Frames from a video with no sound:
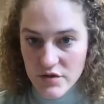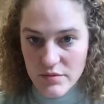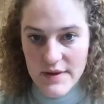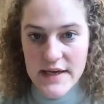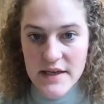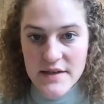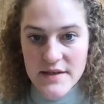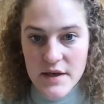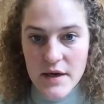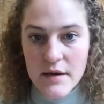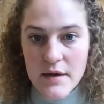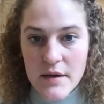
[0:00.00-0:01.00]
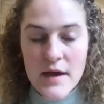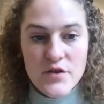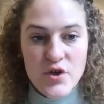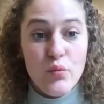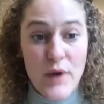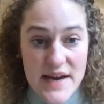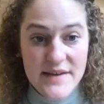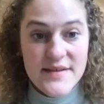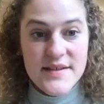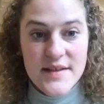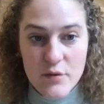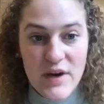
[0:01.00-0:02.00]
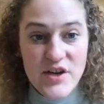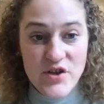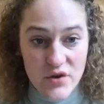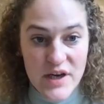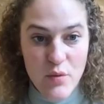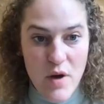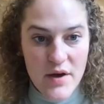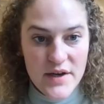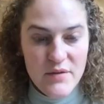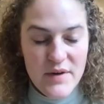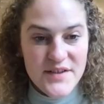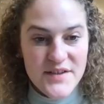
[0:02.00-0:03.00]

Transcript: related to racial inequality, right?